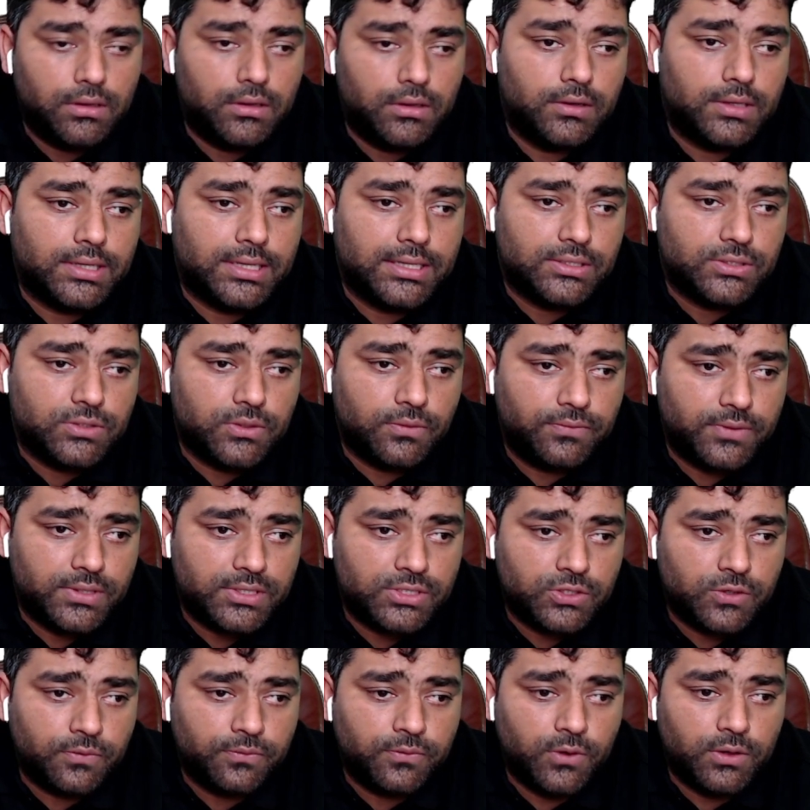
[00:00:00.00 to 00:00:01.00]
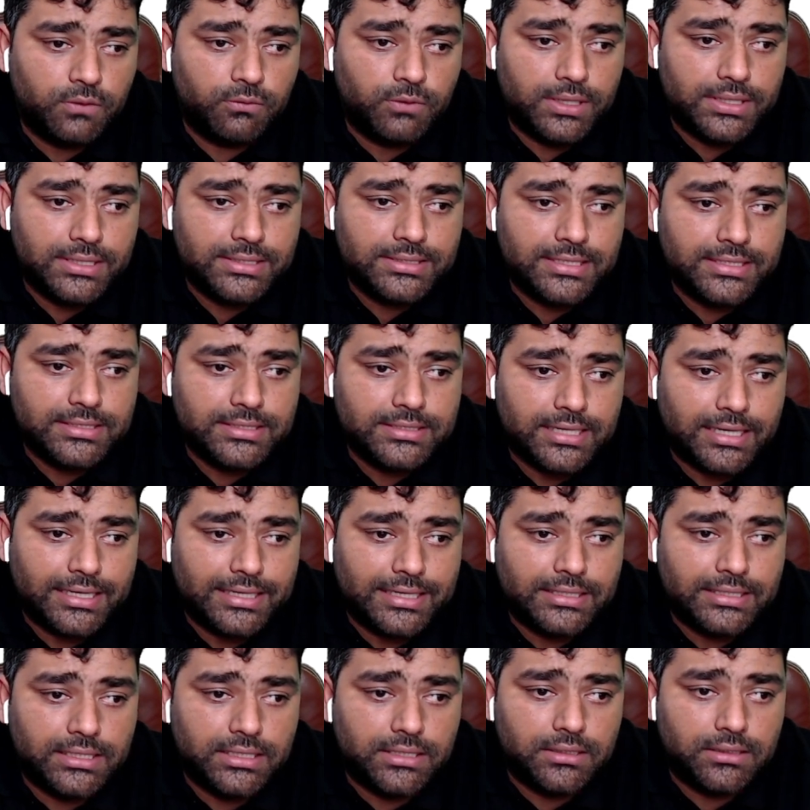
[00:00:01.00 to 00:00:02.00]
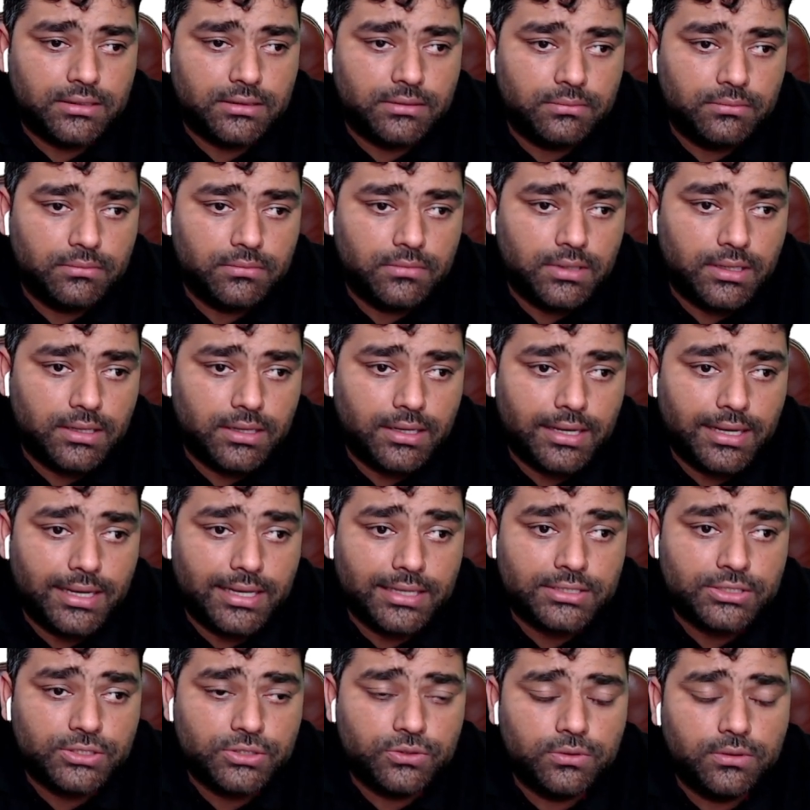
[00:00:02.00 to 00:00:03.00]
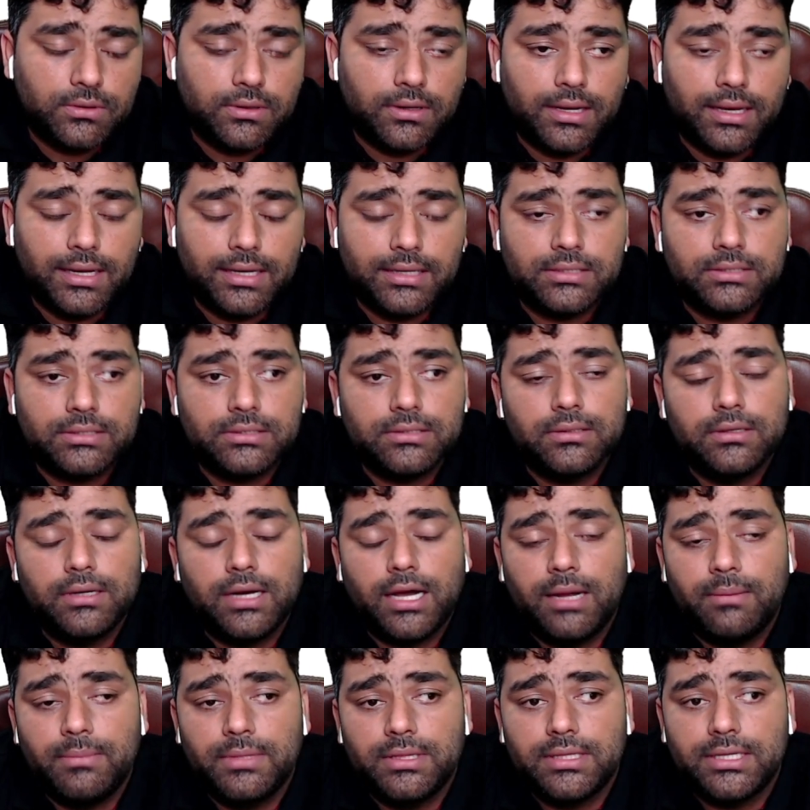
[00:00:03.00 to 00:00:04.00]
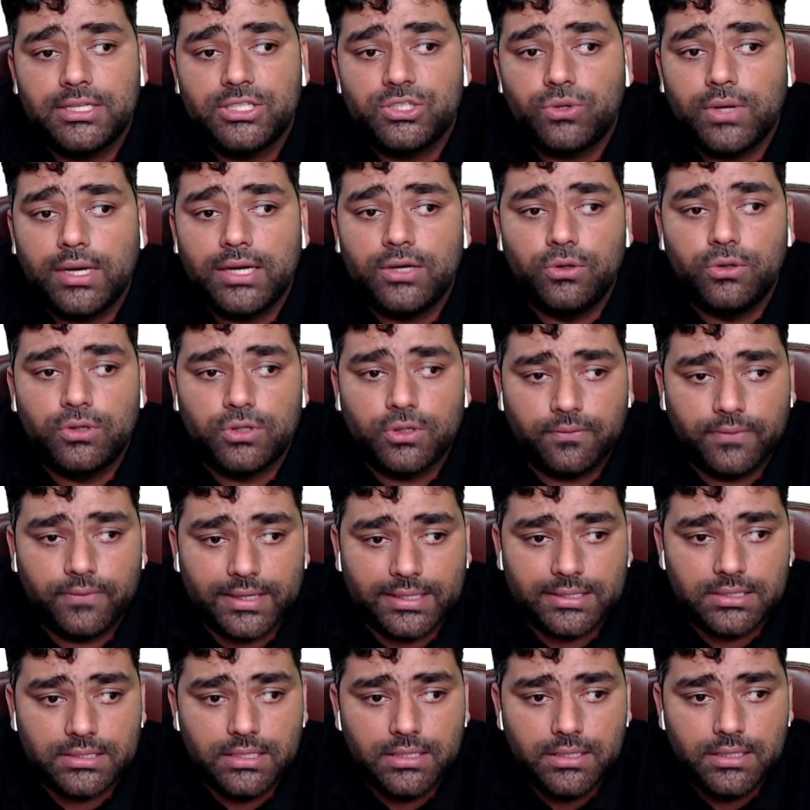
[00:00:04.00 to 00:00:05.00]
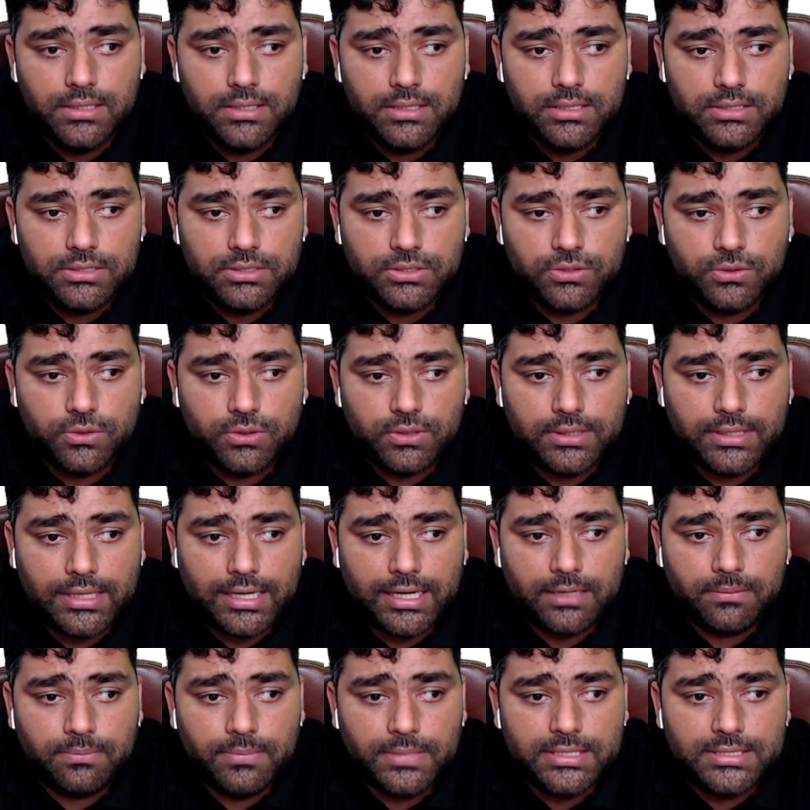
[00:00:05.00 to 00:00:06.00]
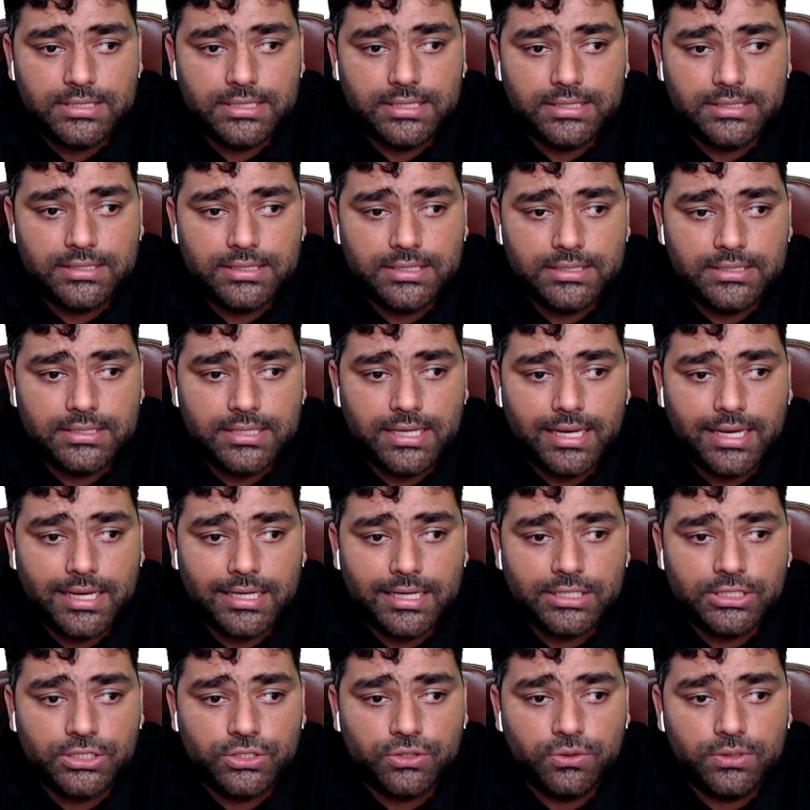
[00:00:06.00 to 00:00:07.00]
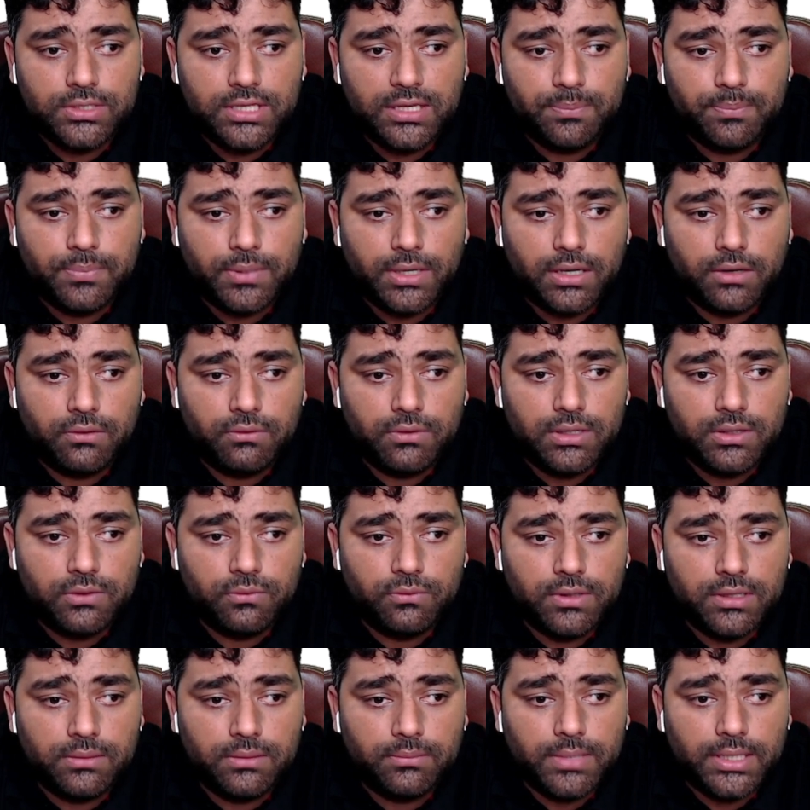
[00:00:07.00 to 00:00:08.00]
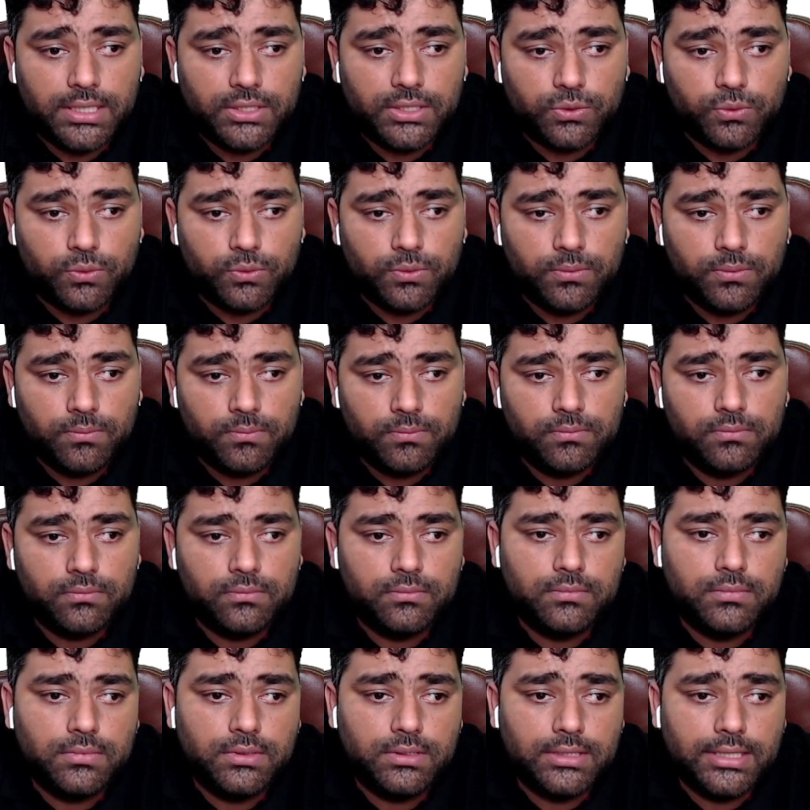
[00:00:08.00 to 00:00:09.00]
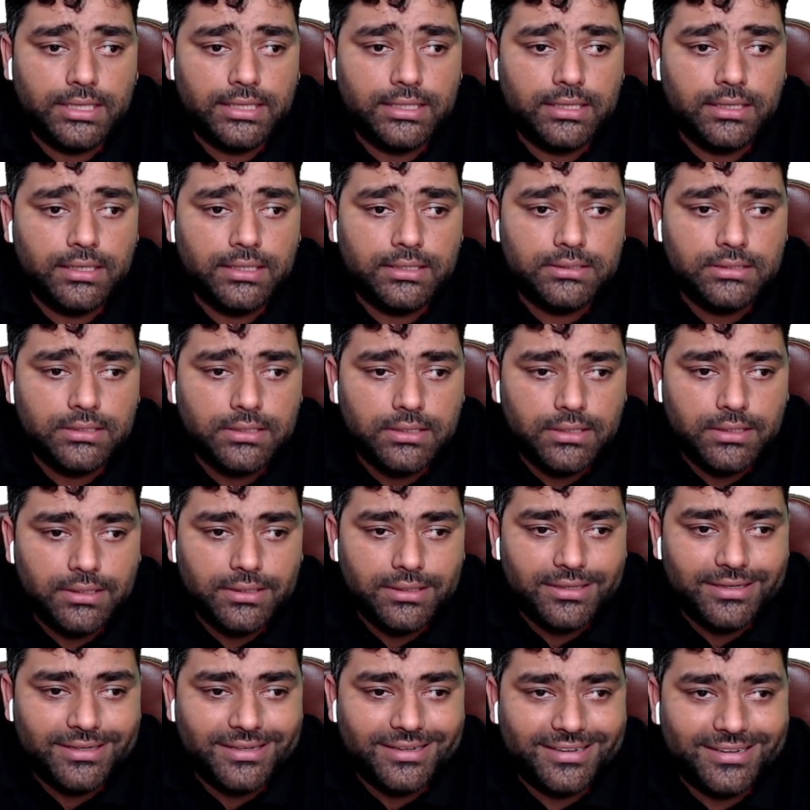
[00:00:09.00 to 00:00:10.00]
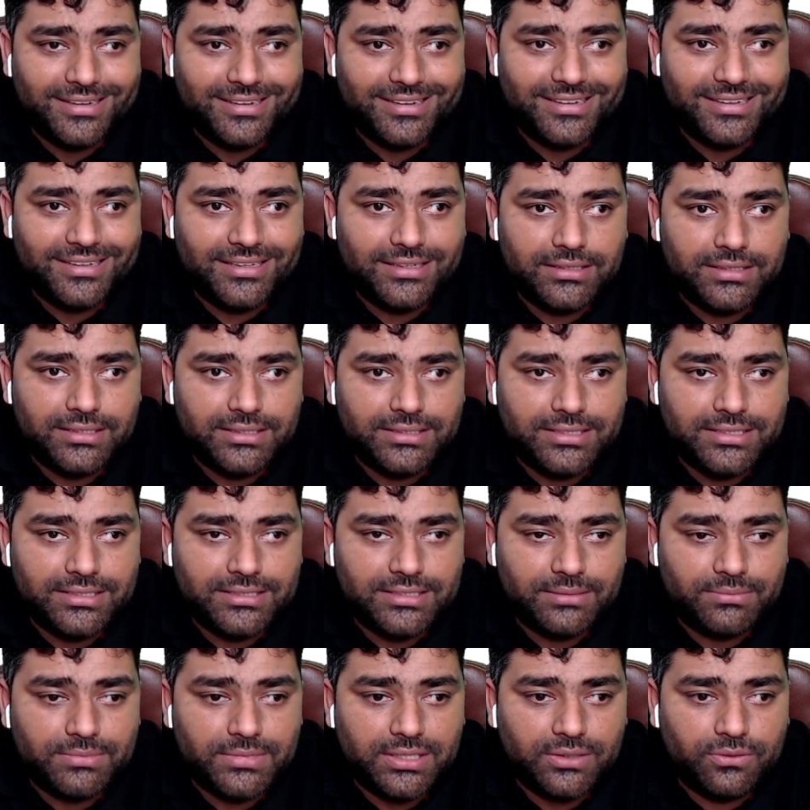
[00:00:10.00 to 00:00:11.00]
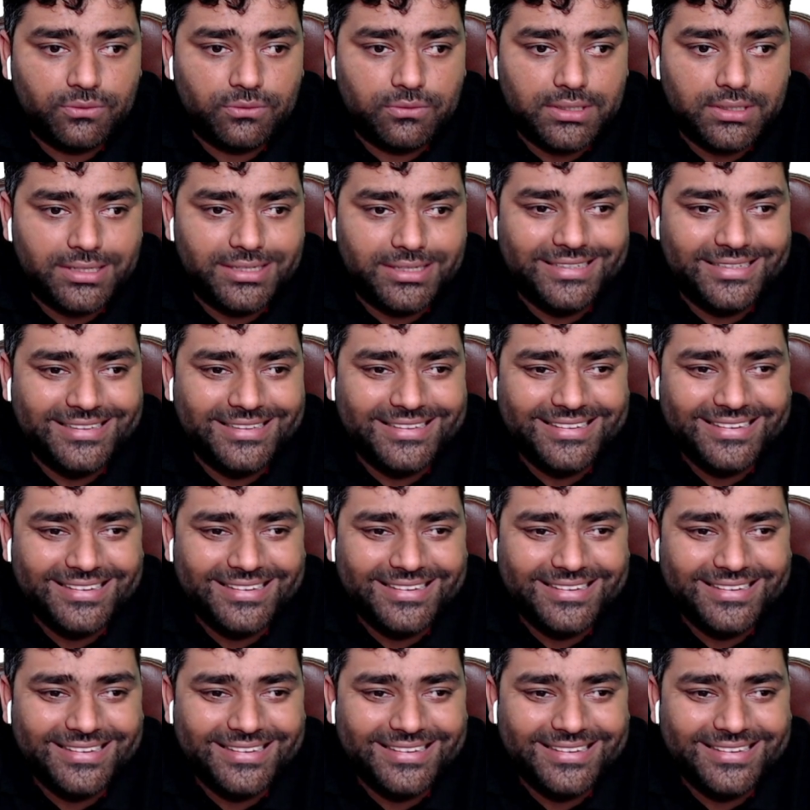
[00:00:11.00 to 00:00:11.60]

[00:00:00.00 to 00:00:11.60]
Okay, so first of all, what is inside there? I mean the square root of x. So that means this is x to the power 1 by 2. Right, guys? This is something 1.